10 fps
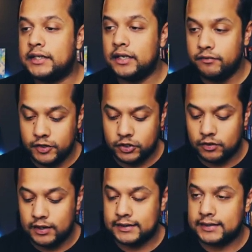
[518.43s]
a TV
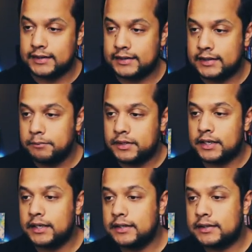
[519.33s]
show, let's say
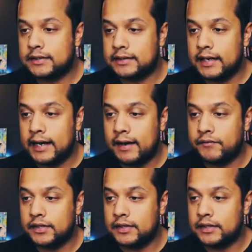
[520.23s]
Simpsons, they
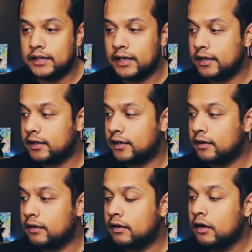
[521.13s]
have a CTA
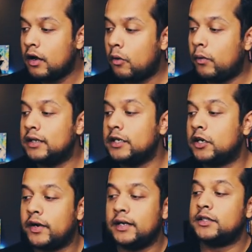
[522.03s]
here while the
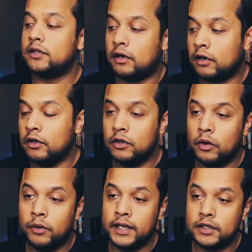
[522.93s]
credits are
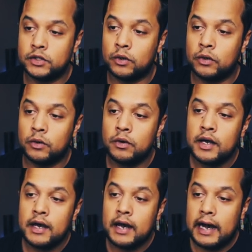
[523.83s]
loading. So
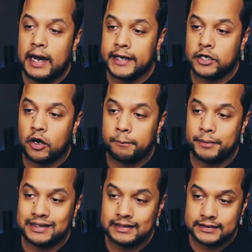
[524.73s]
I
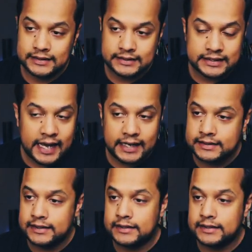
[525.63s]
copied this exact